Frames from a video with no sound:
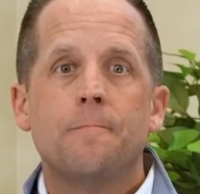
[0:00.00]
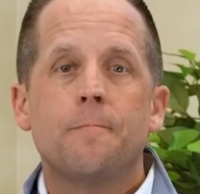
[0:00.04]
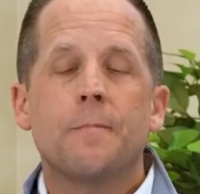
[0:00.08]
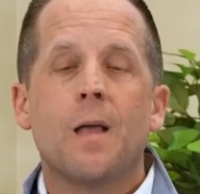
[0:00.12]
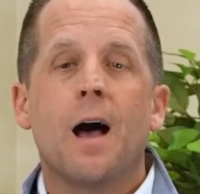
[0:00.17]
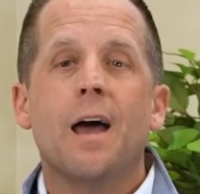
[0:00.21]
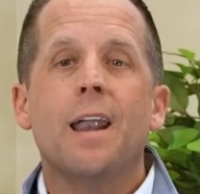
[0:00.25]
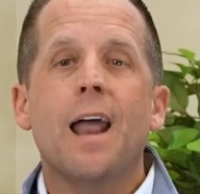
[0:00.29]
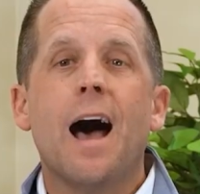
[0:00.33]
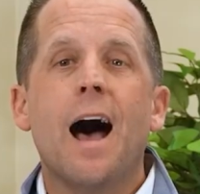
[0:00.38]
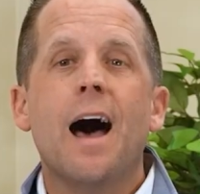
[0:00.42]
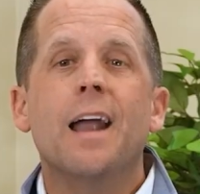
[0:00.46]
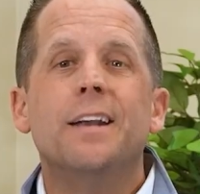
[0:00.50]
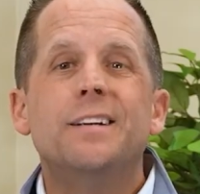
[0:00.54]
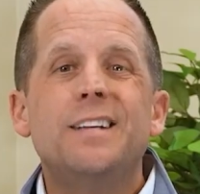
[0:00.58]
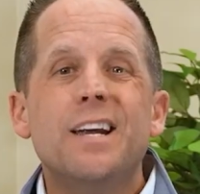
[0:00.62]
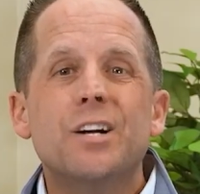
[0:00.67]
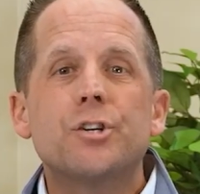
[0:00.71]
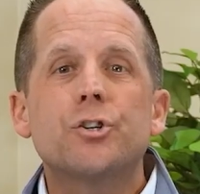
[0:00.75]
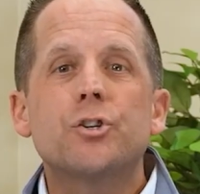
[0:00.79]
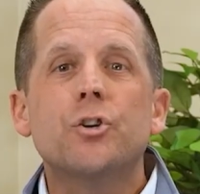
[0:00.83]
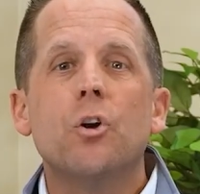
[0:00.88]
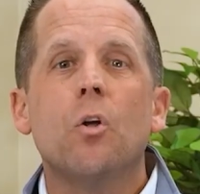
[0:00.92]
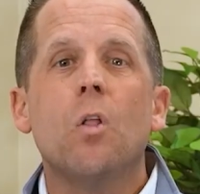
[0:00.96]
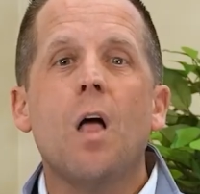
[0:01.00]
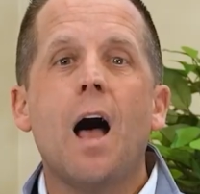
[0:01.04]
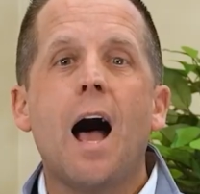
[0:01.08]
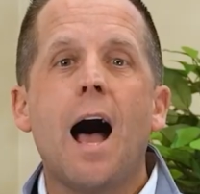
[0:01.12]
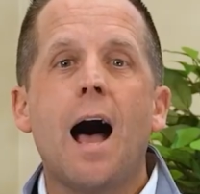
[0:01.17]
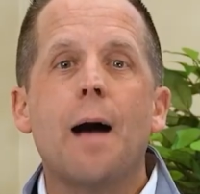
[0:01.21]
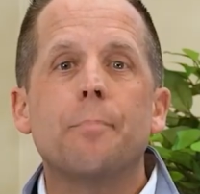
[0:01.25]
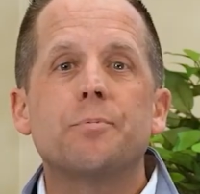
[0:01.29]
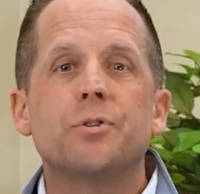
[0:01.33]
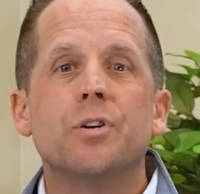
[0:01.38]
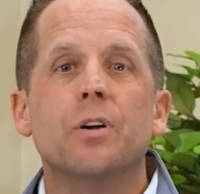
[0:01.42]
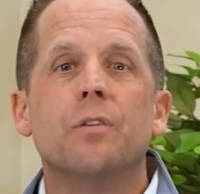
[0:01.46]
An additional
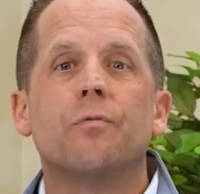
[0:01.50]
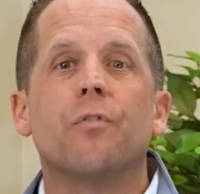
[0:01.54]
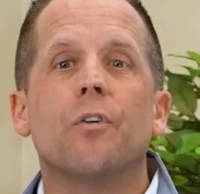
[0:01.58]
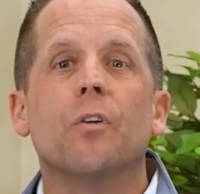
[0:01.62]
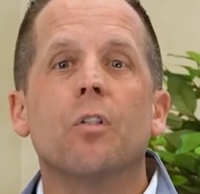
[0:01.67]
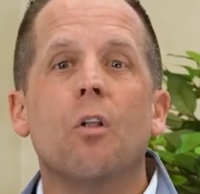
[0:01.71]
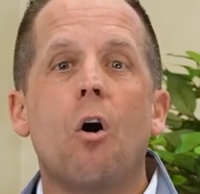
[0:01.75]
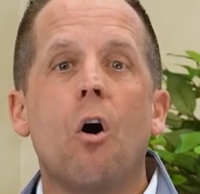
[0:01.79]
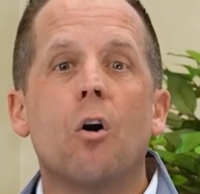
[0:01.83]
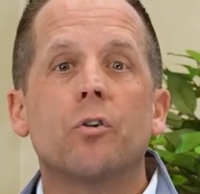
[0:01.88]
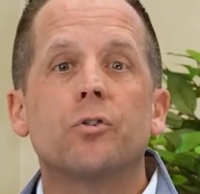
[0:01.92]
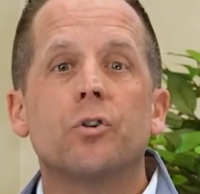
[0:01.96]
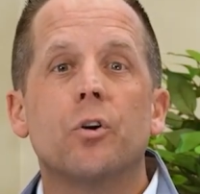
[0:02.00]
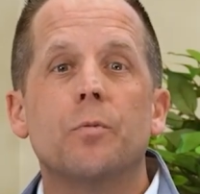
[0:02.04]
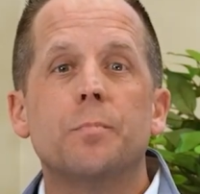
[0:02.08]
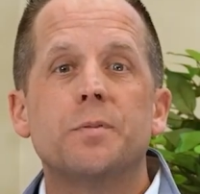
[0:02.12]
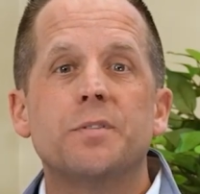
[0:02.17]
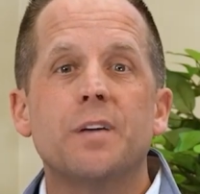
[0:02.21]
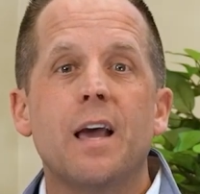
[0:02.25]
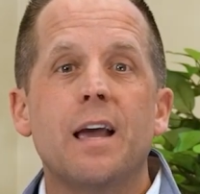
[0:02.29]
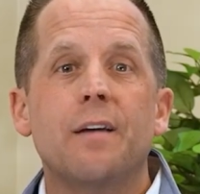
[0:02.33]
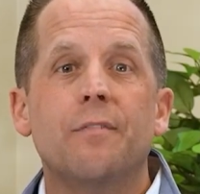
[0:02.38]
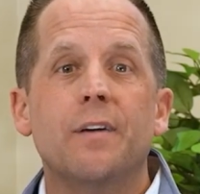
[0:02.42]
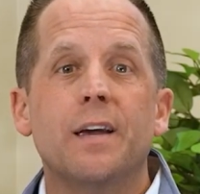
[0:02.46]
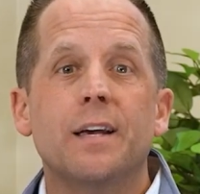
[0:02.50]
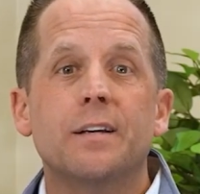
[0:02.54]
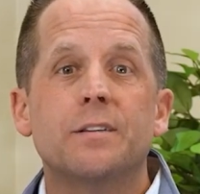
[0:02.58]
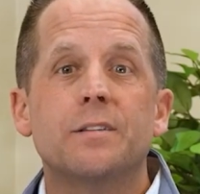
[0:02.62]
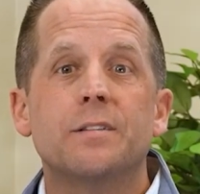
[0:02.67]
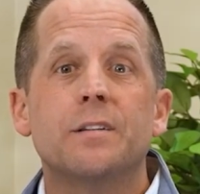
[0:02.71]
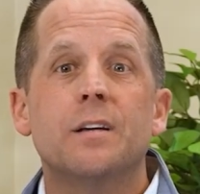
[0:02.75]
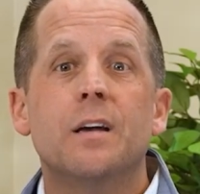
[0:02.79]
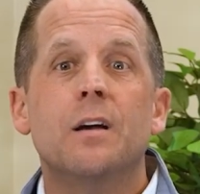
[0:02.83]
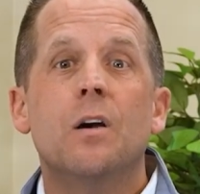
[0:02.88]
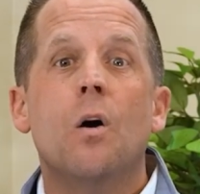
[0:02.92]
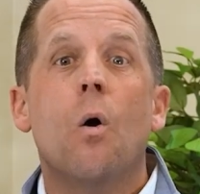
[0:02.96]
option for long-term
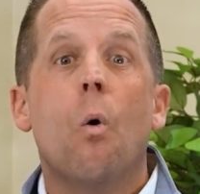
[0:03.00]
savings,